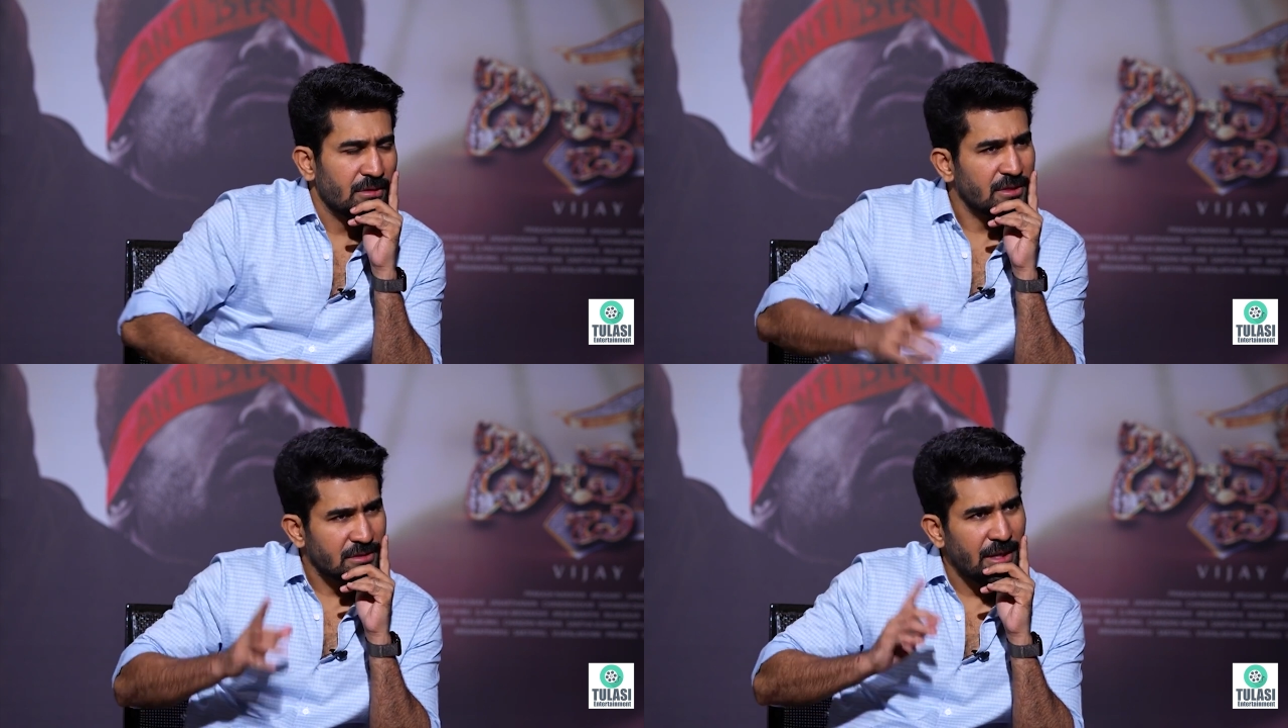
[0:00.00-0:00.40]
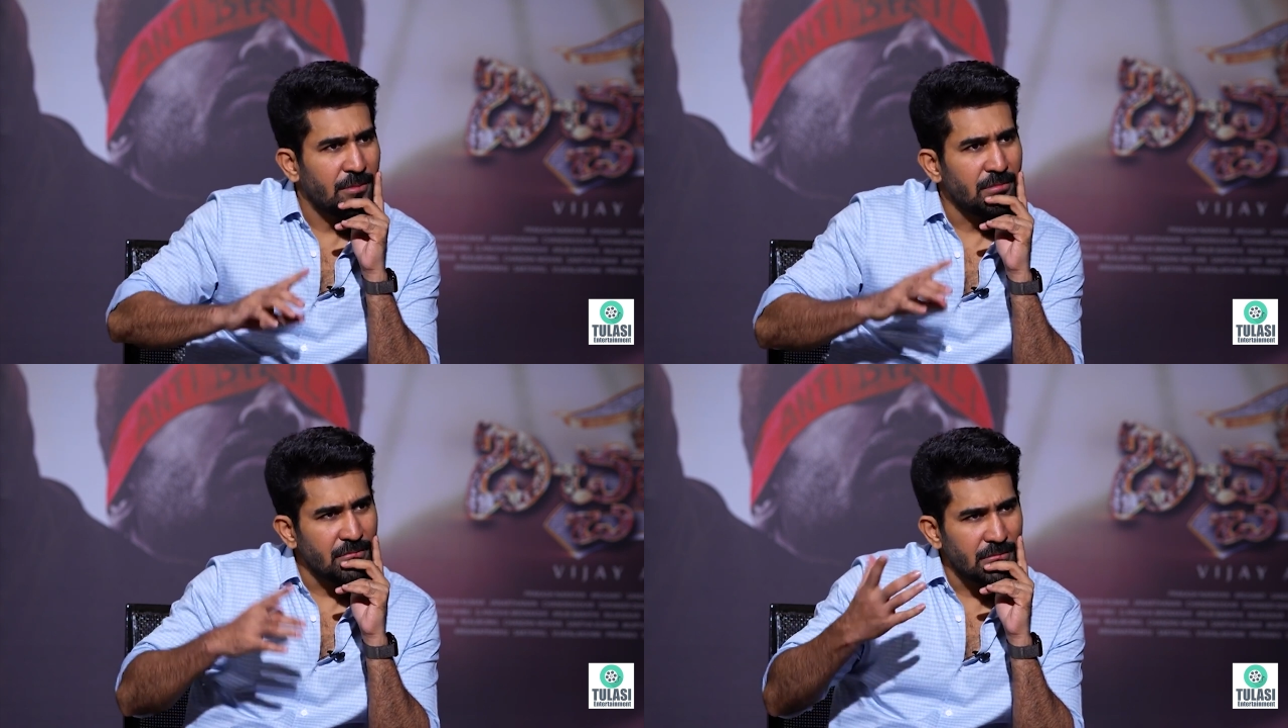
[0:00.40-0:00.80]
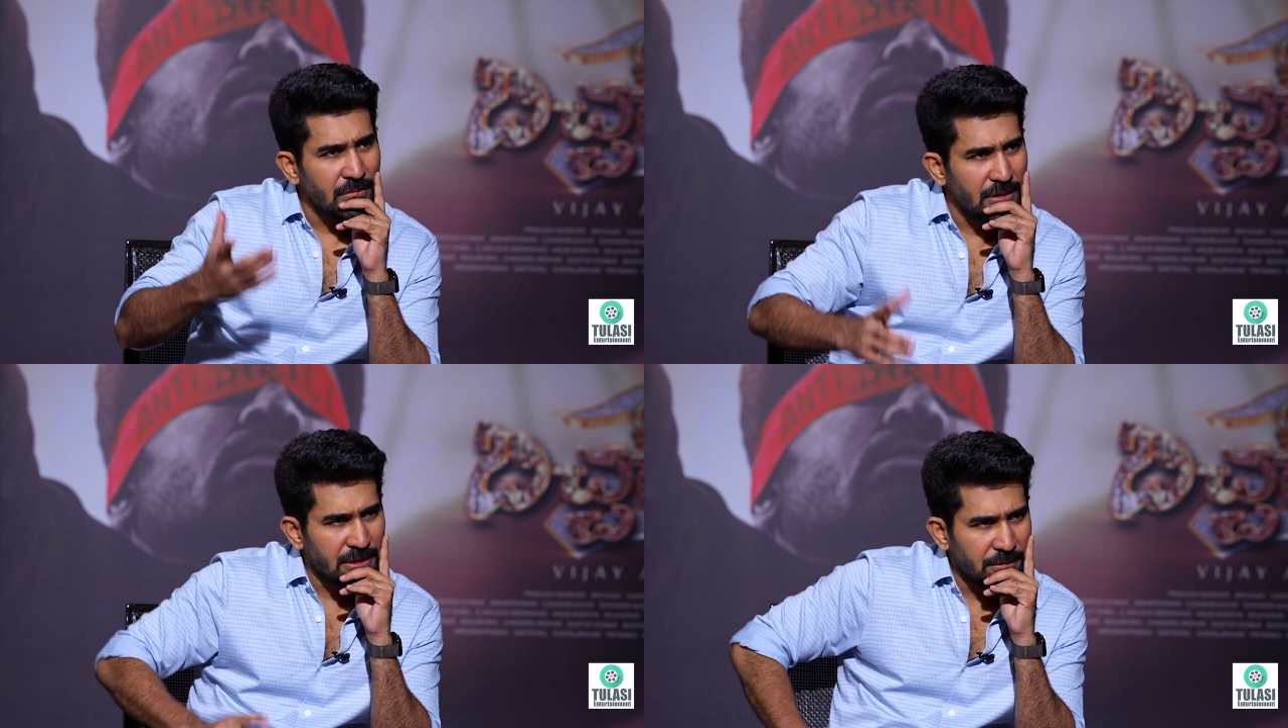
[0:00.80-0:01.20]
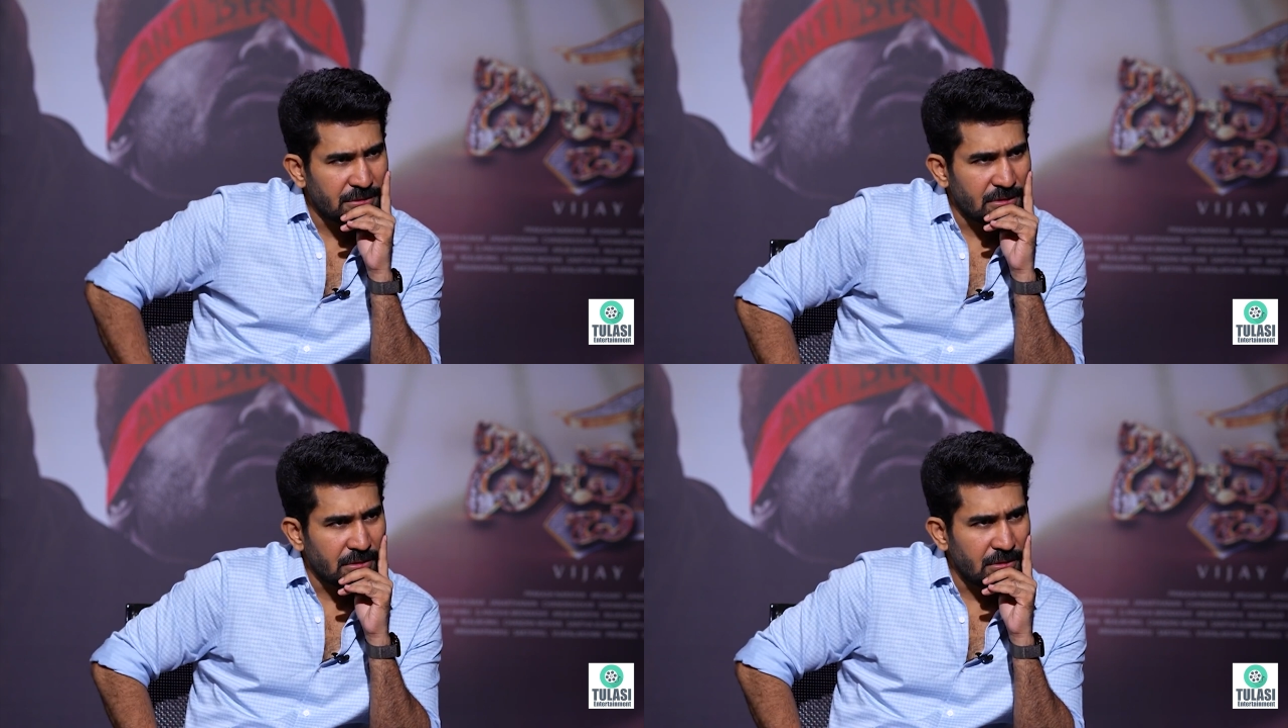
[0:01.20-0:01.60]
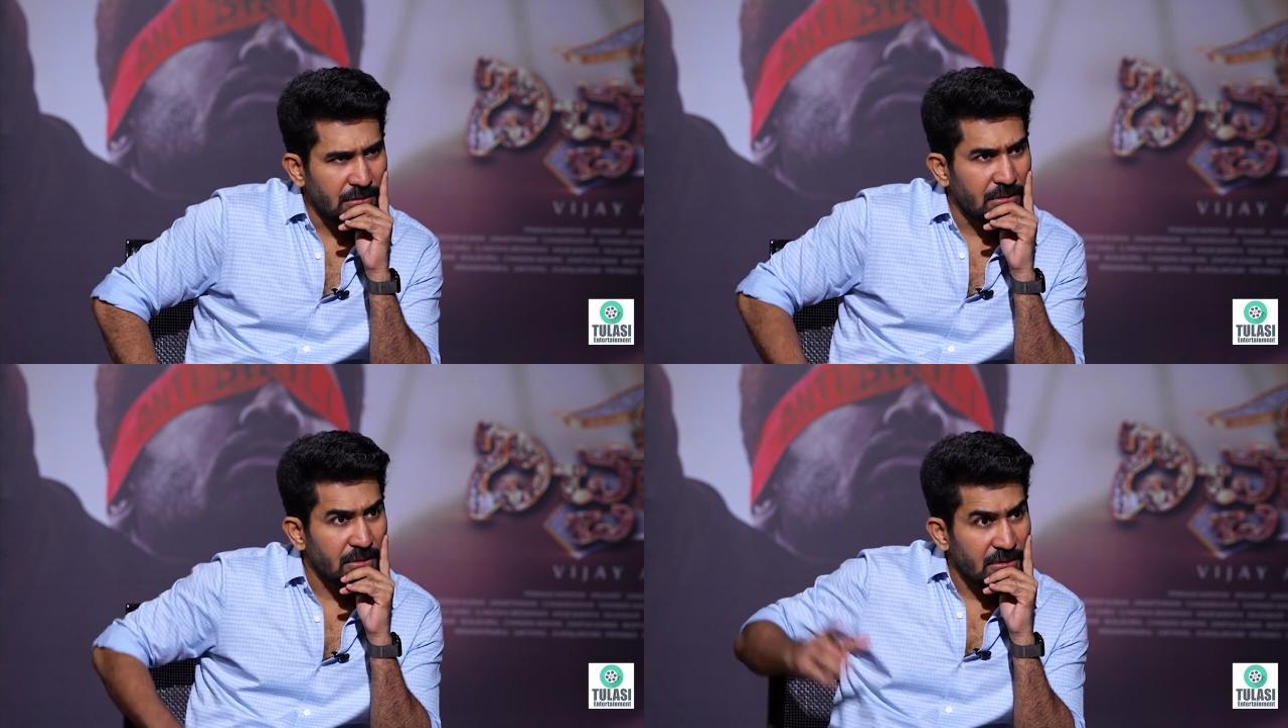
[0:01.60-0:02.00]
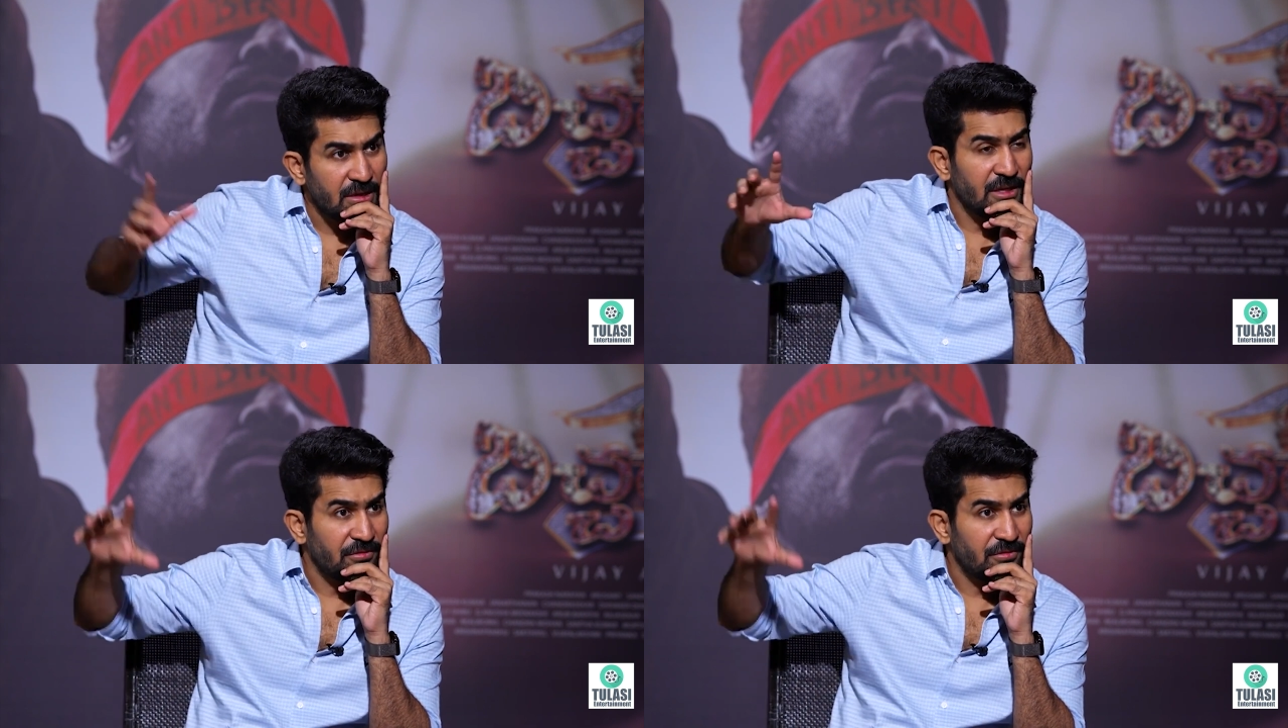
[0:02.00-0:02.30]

The same expression in a